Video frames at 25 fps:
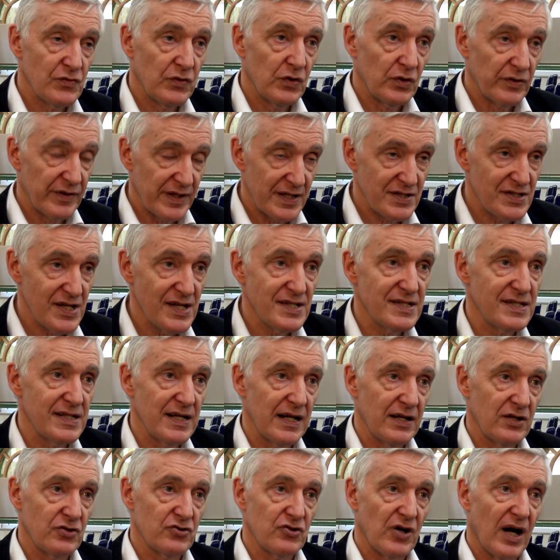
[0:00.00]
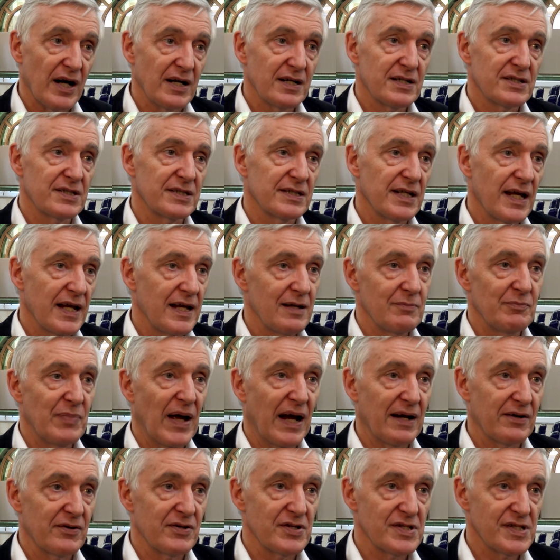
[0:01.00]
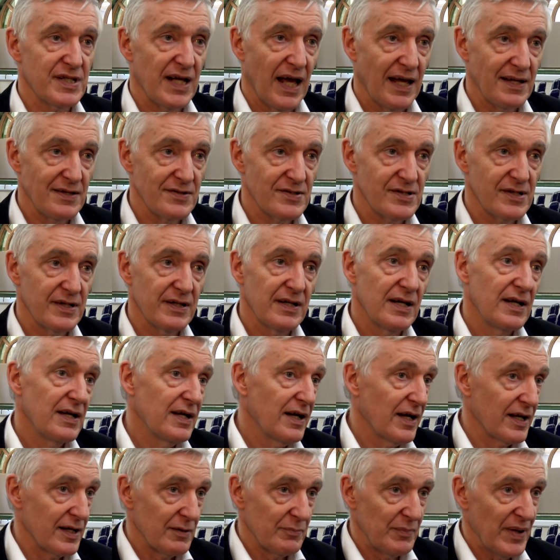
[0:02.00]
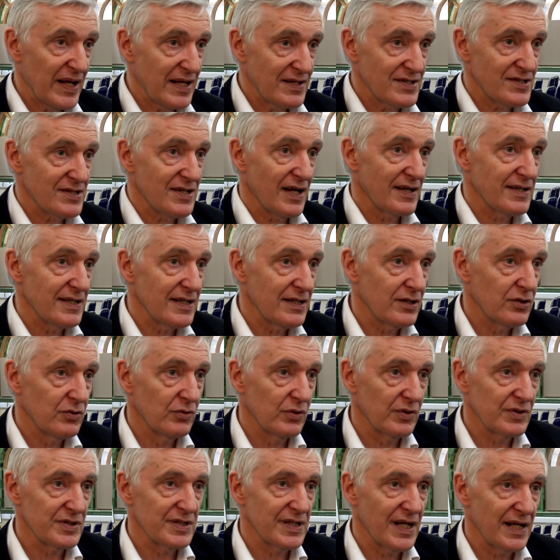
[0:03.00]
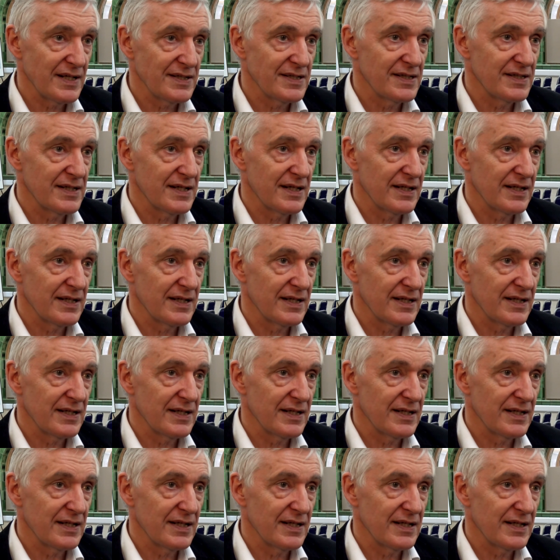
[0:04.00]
for existing drugs in pancreas cancer, and a big study coordinated